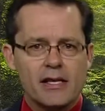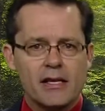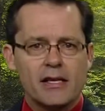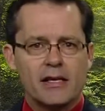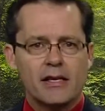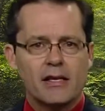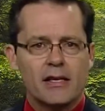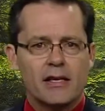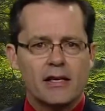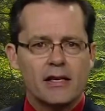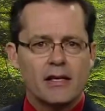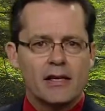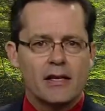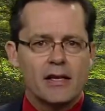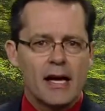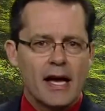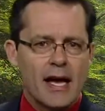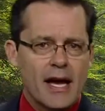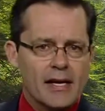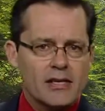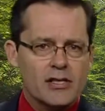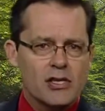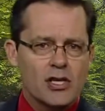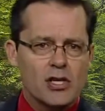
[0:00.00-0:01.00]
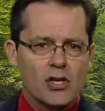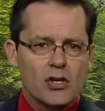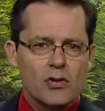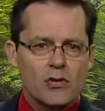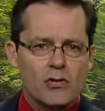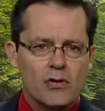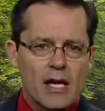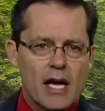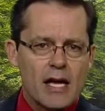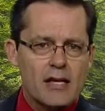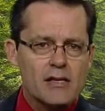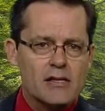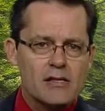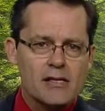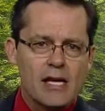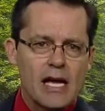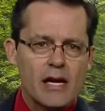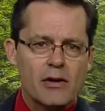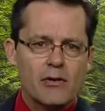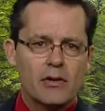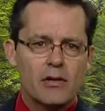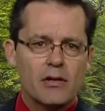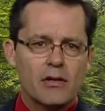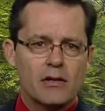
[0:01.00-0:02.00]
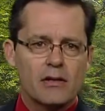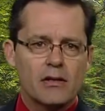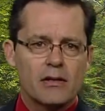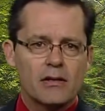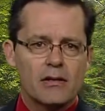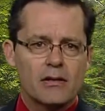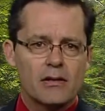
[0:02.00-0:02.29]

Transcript: and execute that sacred